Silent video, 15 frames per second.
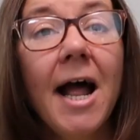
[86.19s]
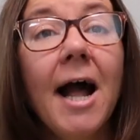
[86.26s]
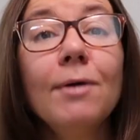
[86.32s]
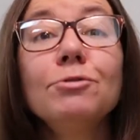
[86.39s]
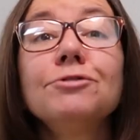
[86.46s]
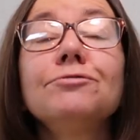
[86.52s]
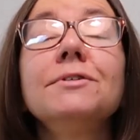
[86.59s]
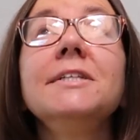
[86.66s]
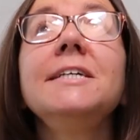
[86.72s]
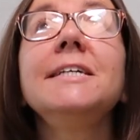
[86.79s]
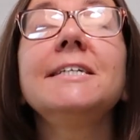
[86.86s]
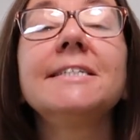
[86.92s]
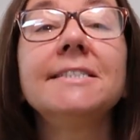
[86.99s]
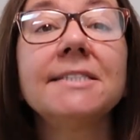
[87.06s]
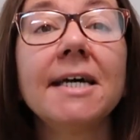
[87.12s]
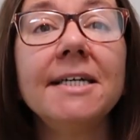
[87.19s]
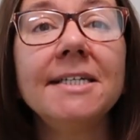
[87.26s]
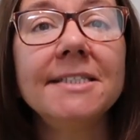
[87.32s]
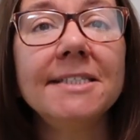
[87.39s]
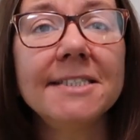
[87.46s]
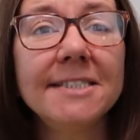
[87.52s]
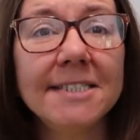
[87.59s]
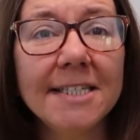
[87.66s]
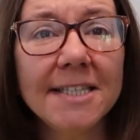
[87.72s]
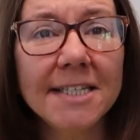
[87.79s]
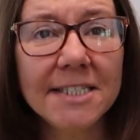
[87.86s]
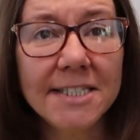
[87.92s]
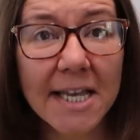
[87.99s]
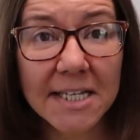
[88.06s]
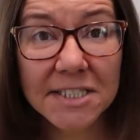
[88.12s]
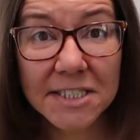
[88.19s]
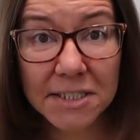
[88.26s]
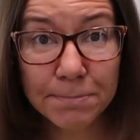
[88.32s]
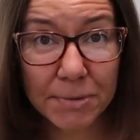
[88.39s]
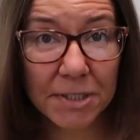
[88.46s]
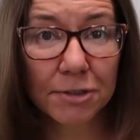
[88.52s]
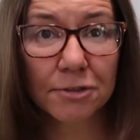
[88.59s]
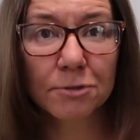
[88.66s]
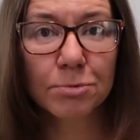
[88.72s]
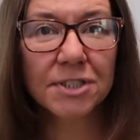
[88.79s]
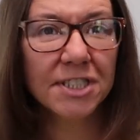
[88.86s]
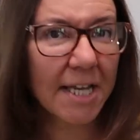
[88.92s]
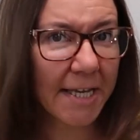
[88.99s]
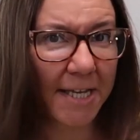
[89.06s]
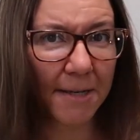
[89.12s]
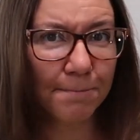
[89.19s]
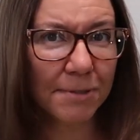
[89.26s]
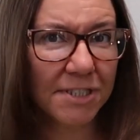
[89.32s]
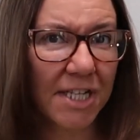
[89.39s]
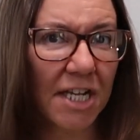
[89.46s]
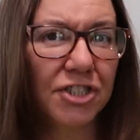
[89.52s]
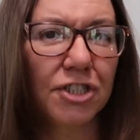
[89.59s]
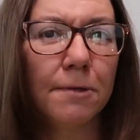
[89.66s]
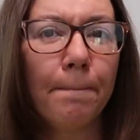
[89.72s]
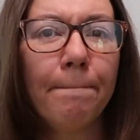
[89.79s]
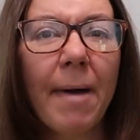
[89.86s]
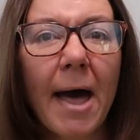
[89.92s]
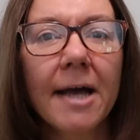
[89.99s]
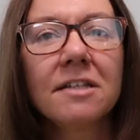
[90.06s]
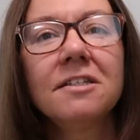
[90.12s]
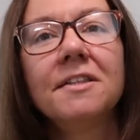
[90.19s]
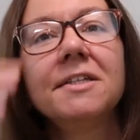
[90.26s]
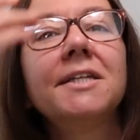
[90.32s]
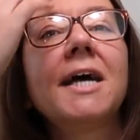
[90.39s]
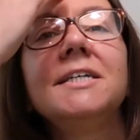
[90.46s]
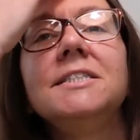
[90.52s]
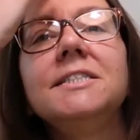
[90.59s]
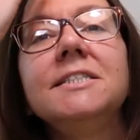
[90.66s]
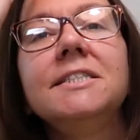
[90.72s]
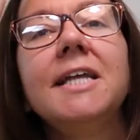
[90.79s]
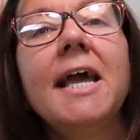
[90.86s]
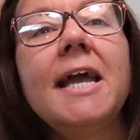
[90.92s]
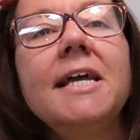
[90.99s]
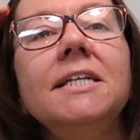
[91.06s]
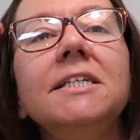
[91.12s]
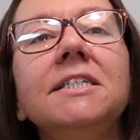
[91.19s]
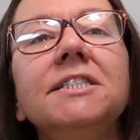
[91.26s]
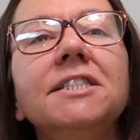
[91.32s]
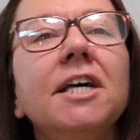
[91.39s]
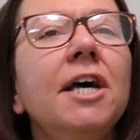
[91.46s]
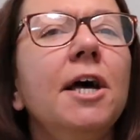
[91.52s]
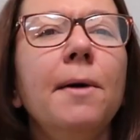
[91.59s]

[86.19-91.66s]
I was really excited to see that Daisy Pearce was taking possession back to the 1980s,